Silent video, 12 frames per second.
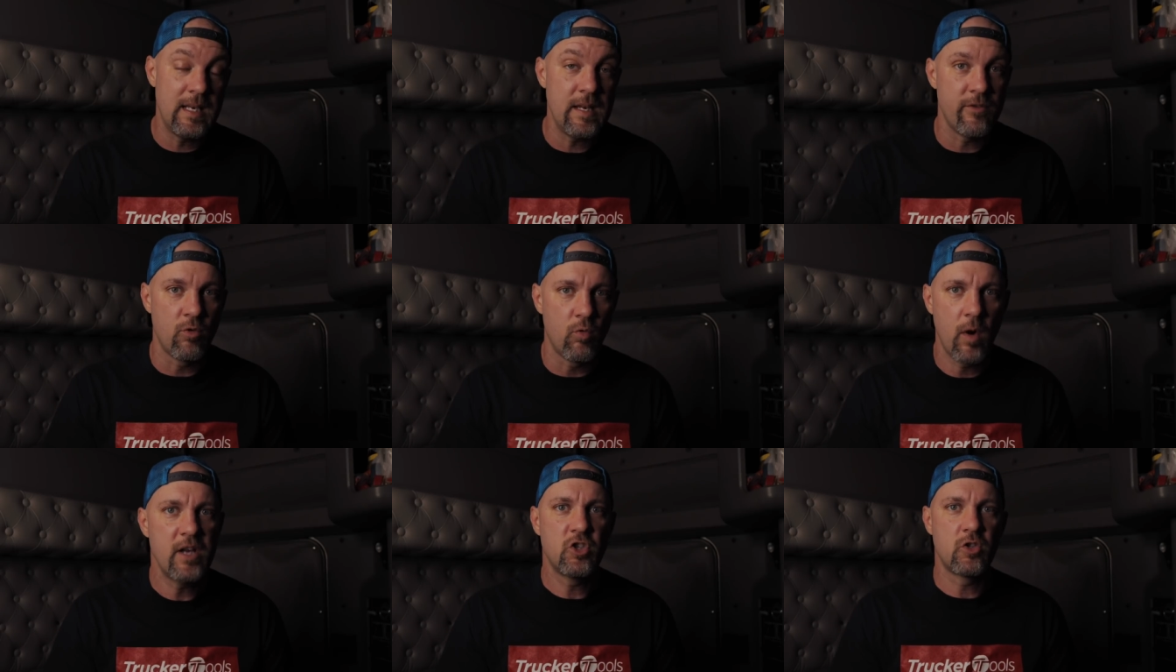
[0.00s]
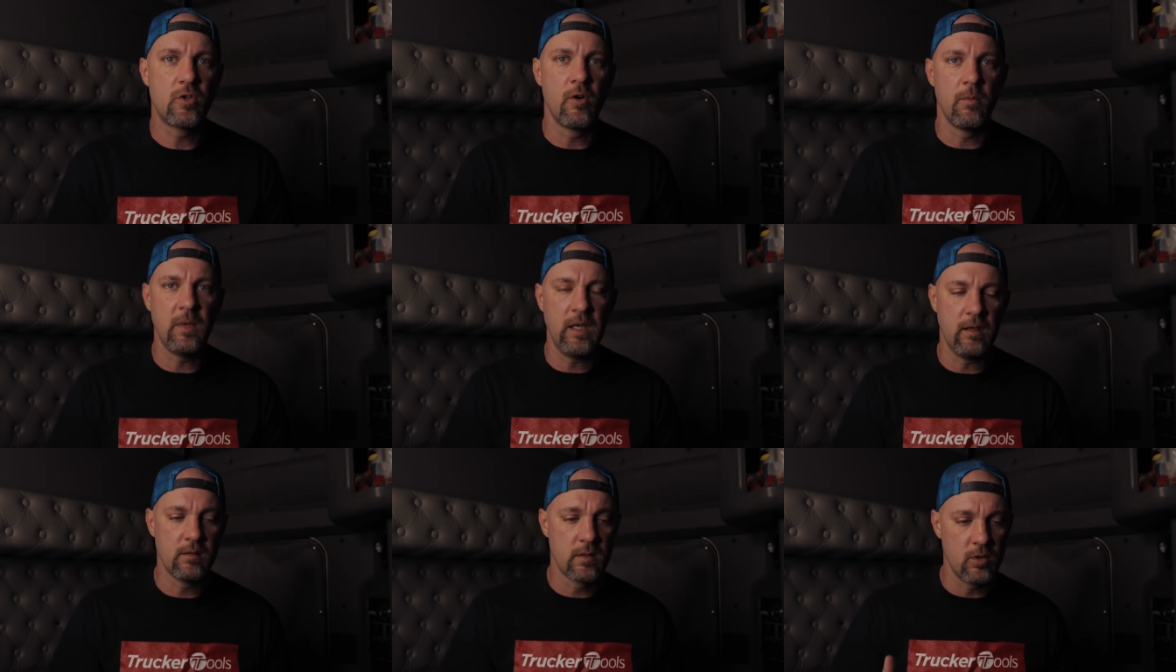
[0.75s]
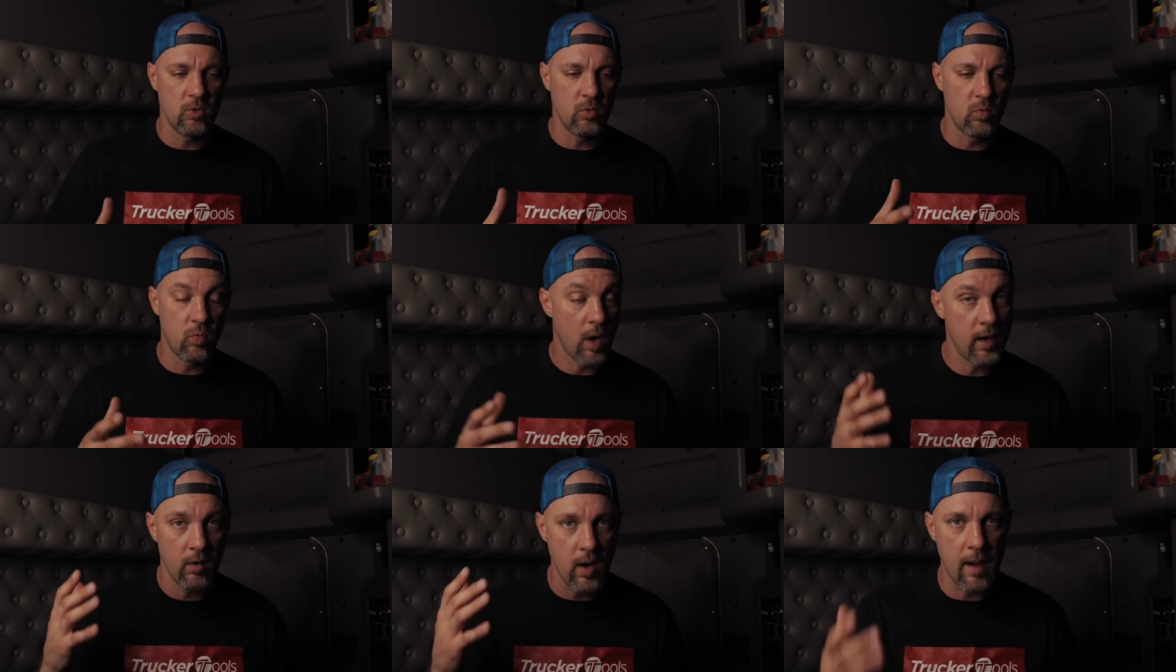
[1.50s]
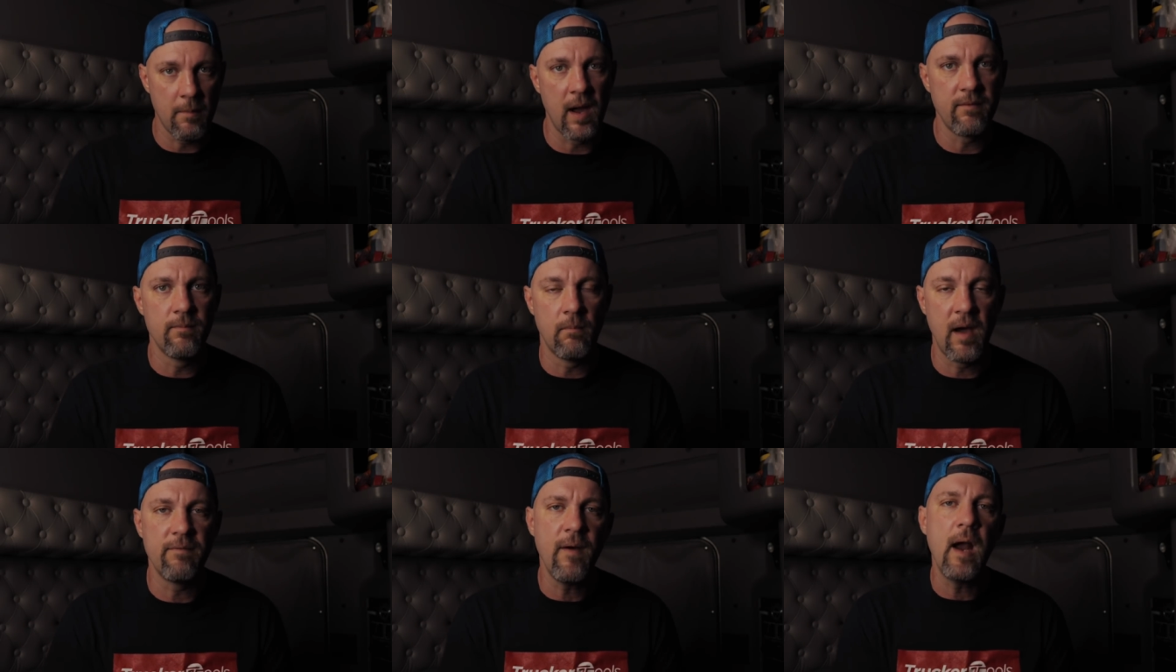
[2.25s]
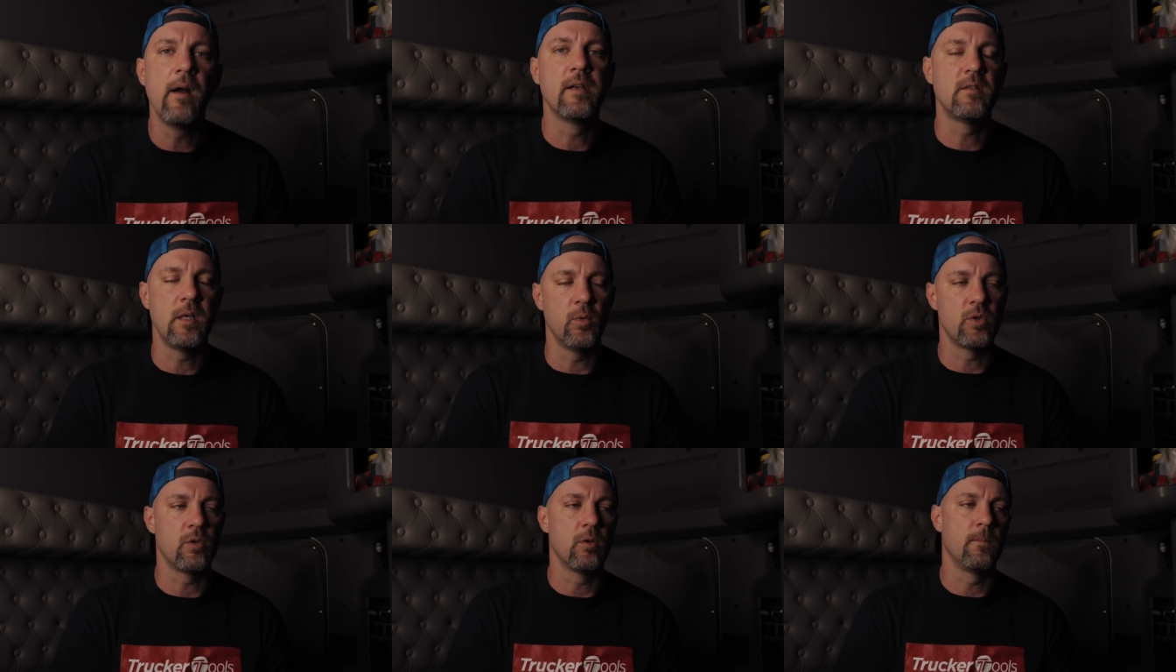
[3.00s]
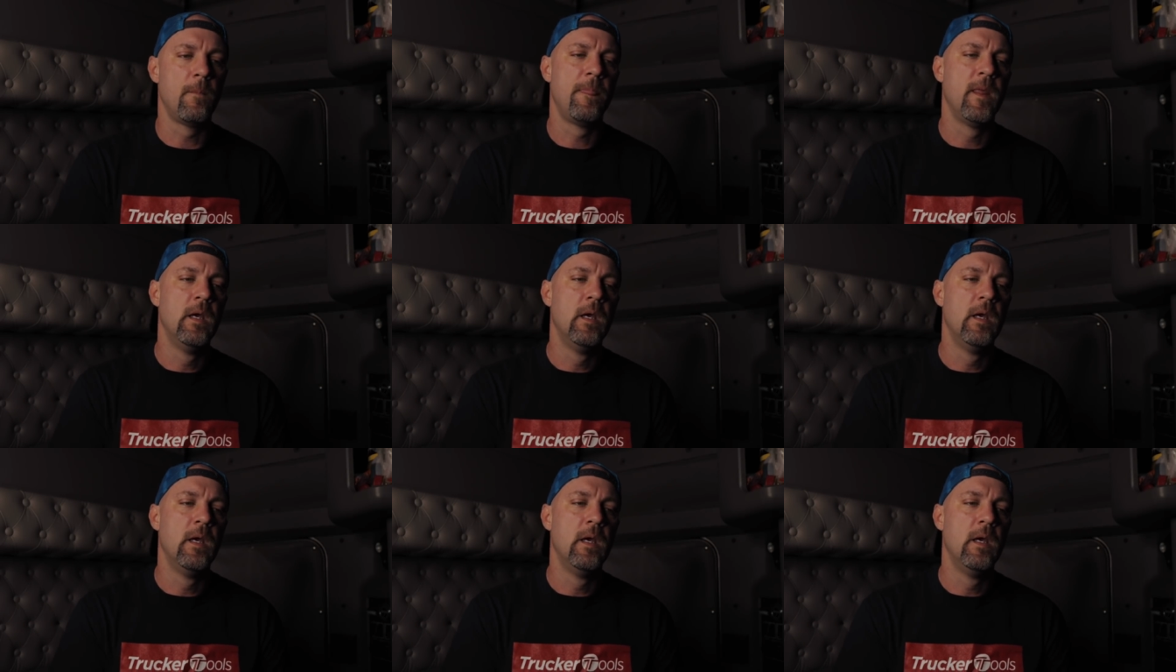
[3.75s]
didn't even register to me to run and grab my, my fire extinguisher.